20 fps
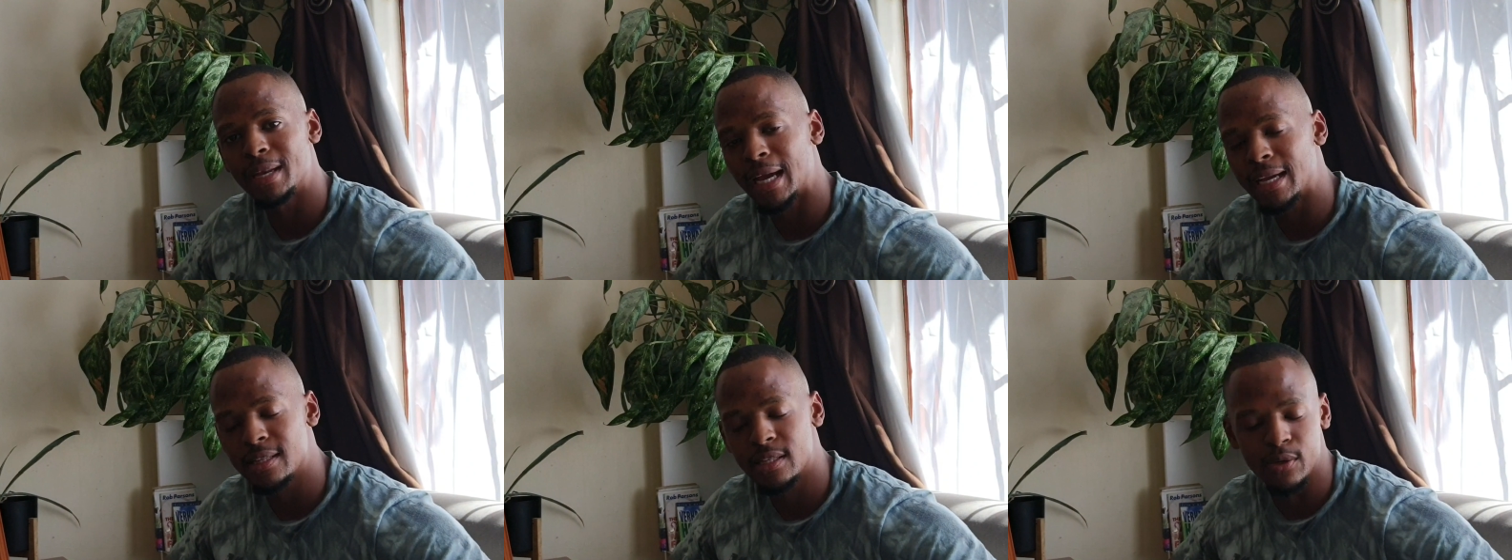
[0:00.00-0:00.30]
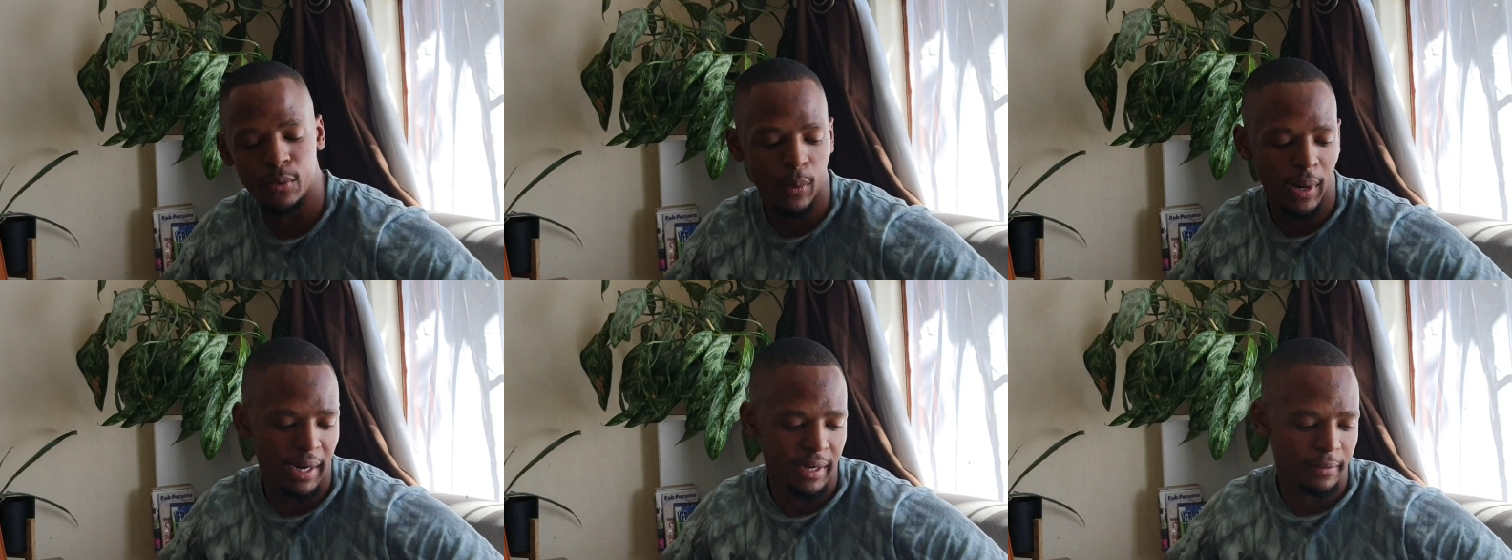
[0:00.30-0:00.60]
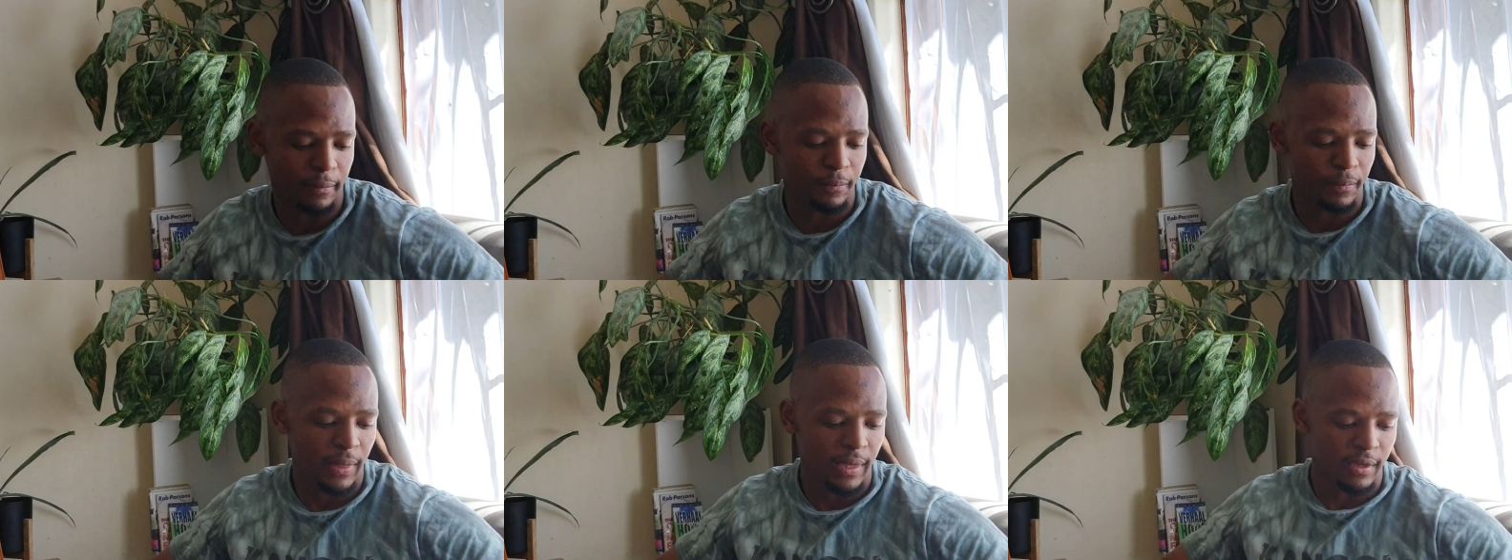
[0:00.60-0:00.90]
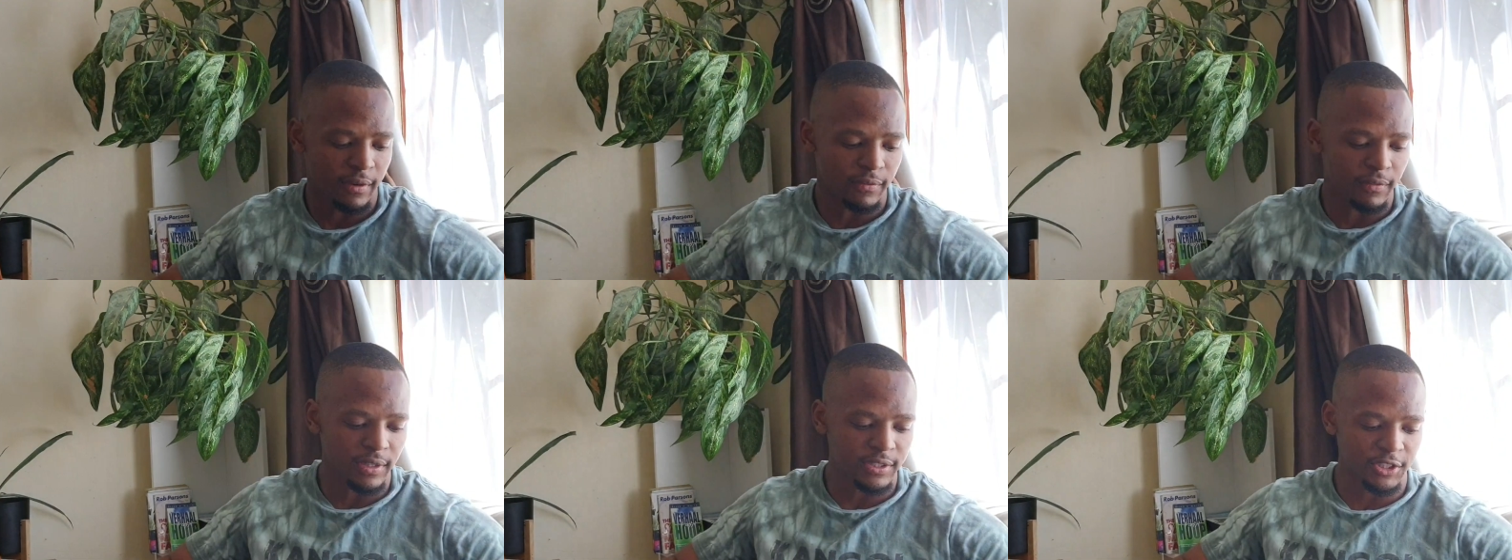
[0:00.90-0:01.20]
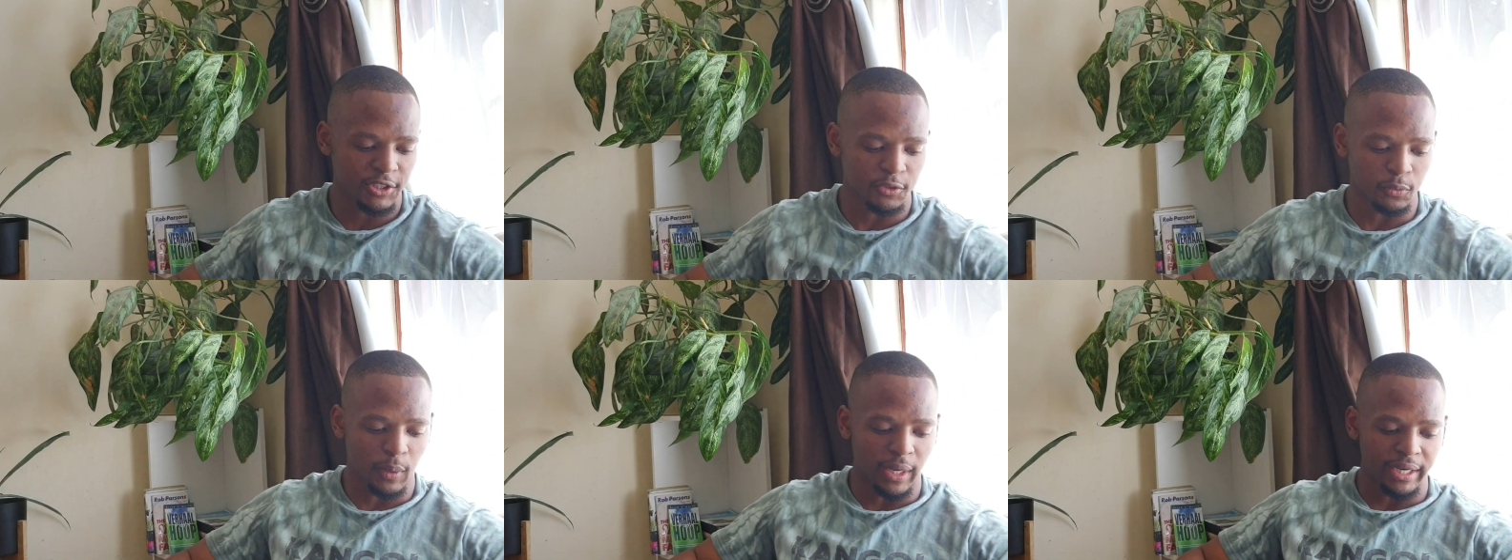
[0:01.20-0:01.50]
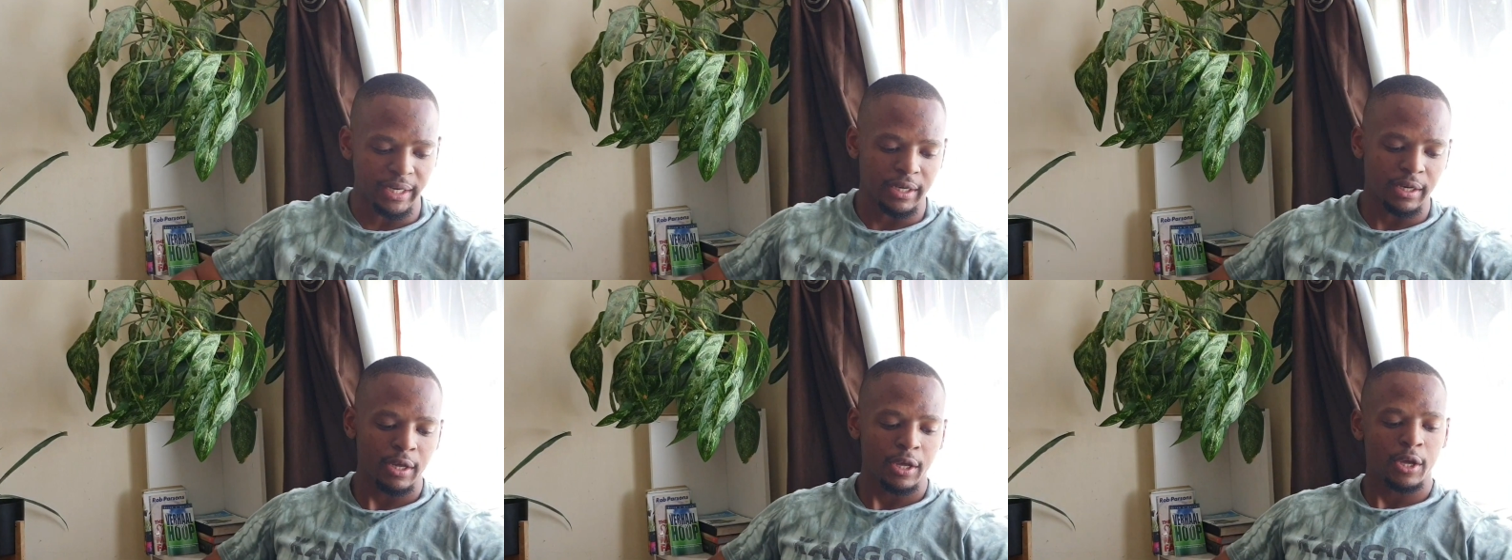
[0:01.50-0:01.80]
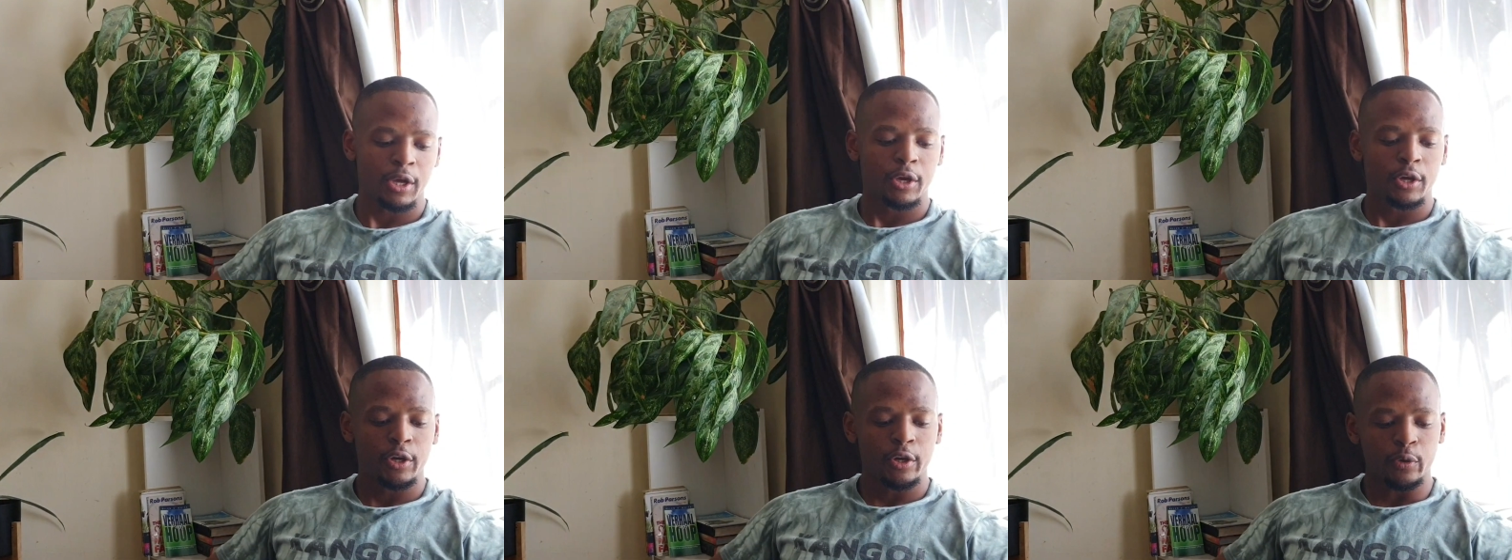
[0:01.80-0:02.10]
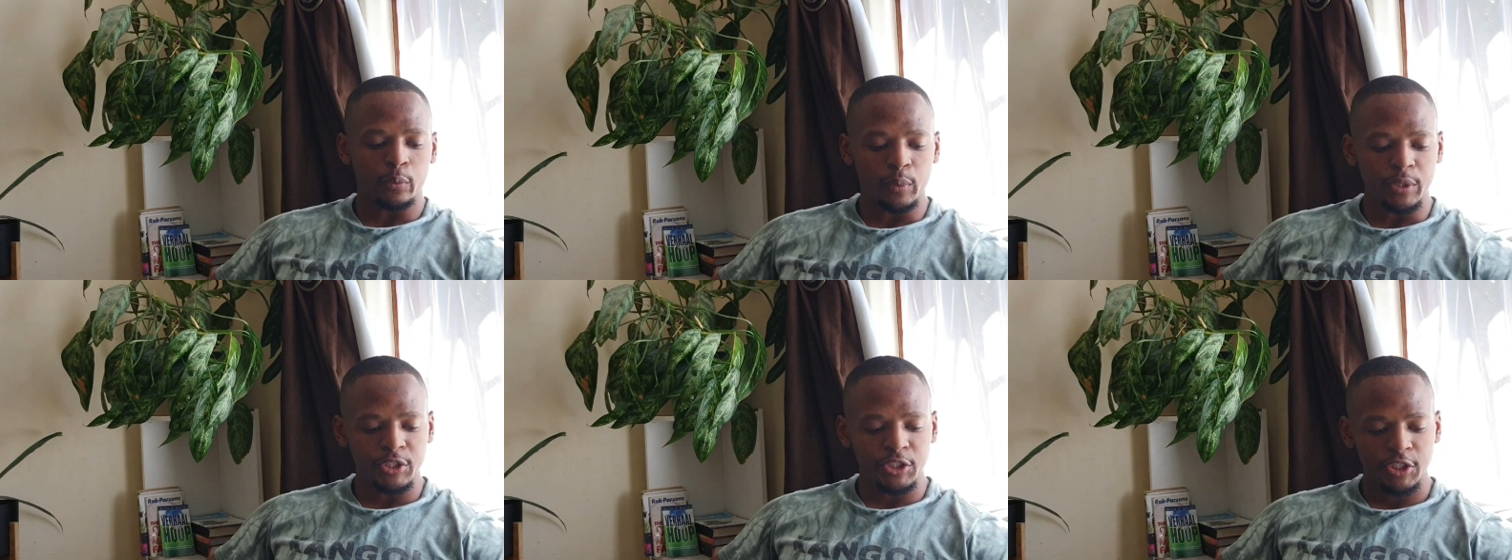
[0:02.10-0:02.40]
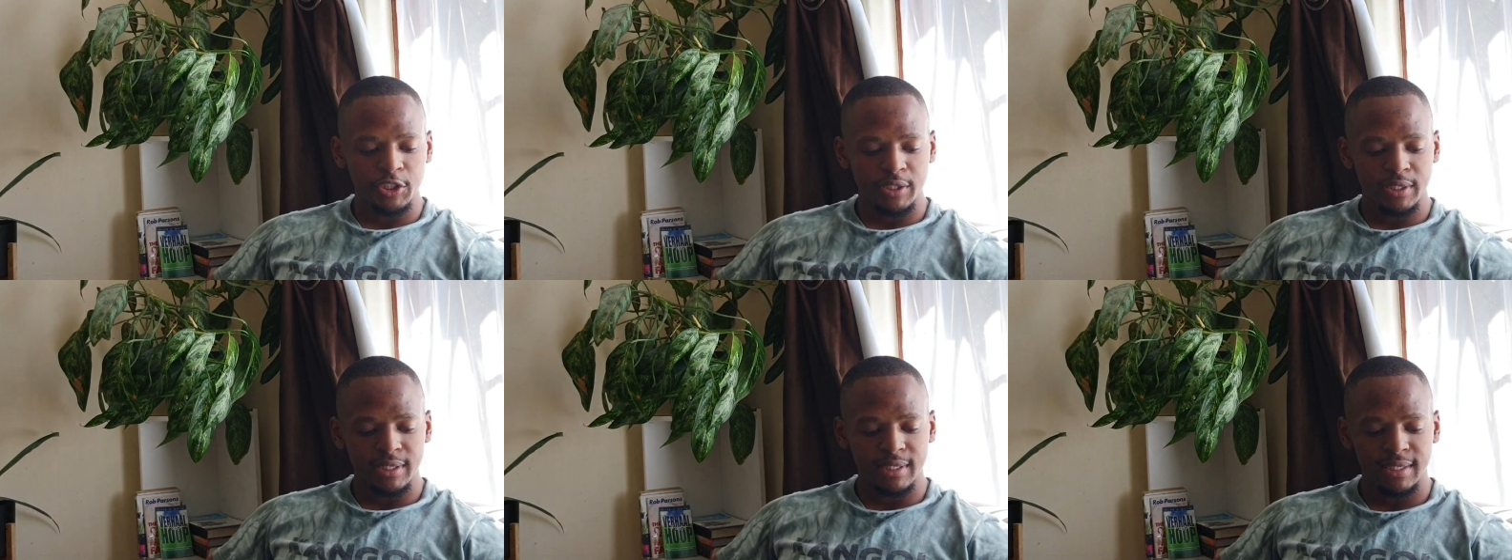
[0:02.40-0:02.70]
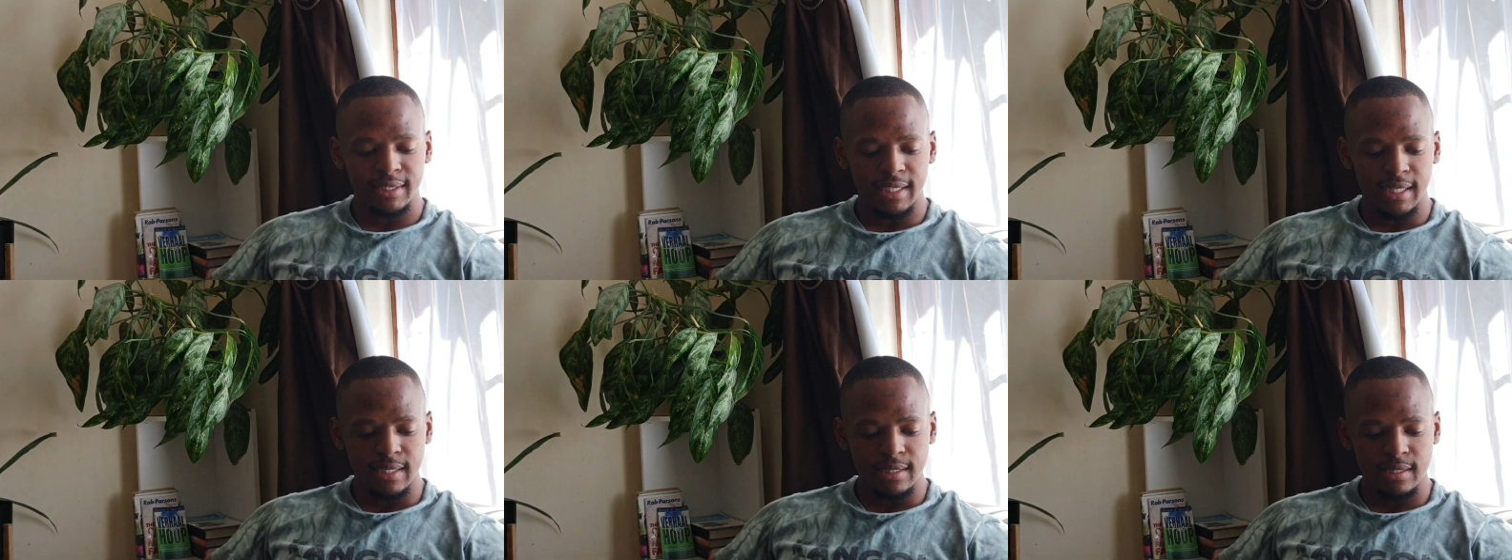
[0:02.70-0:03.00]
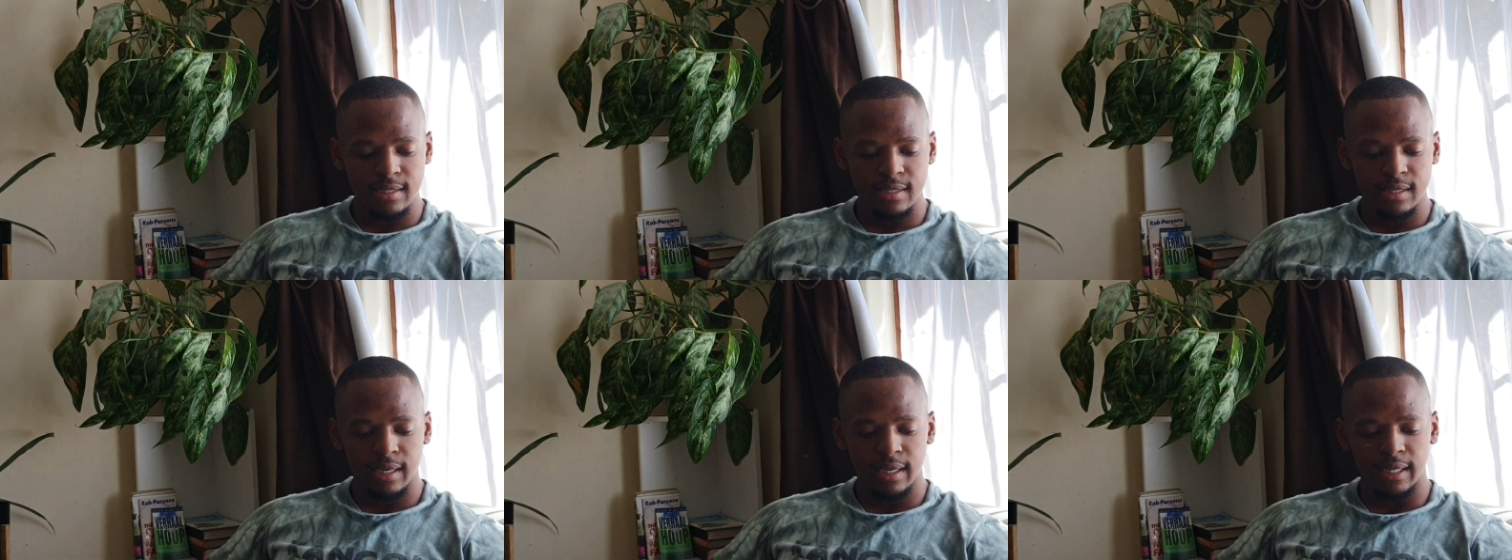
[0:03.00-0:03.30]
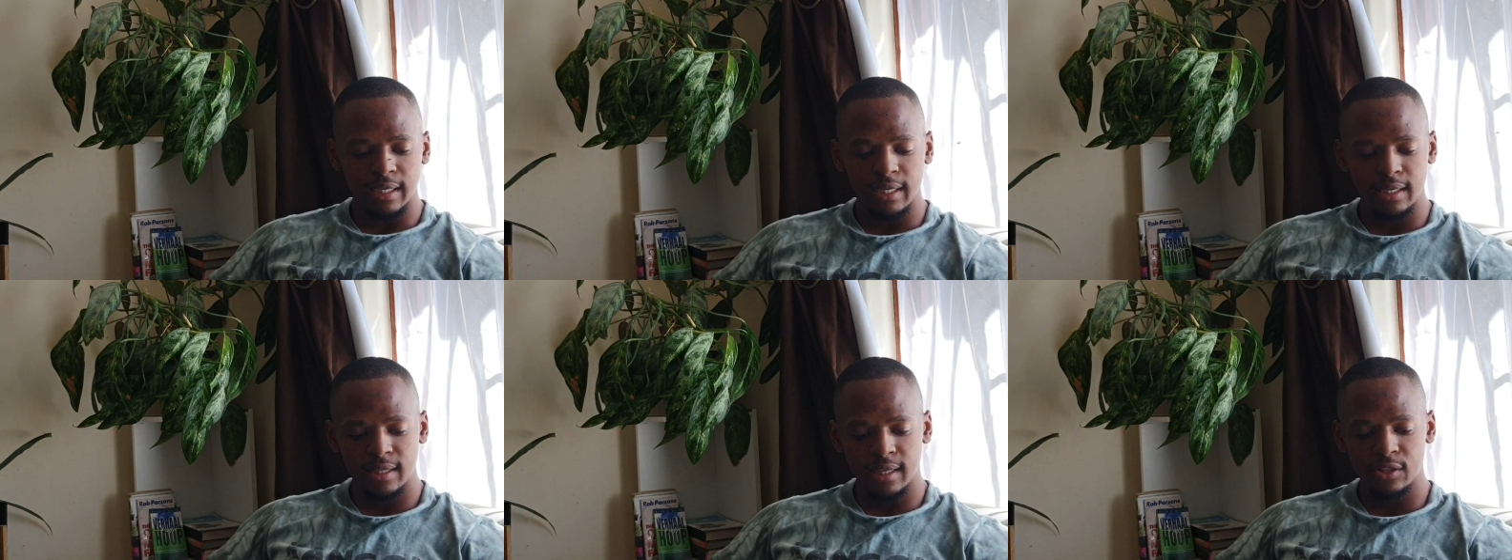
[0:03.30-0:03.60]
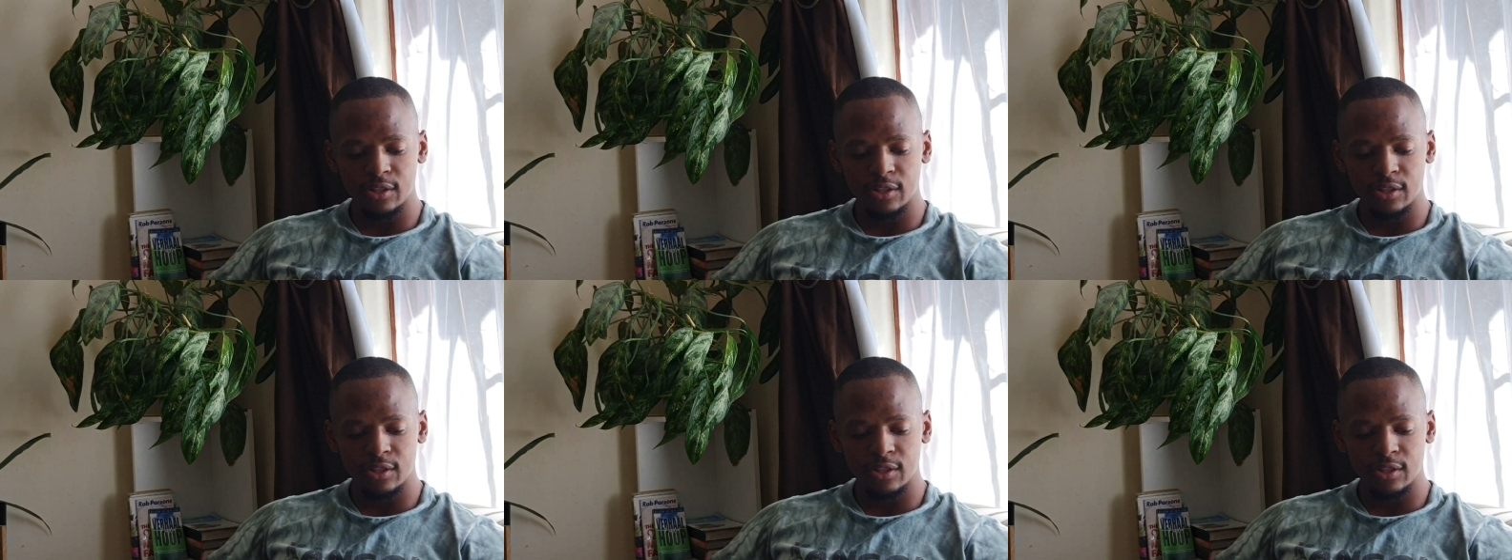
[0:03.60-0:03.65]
91 verses 1, which says, "He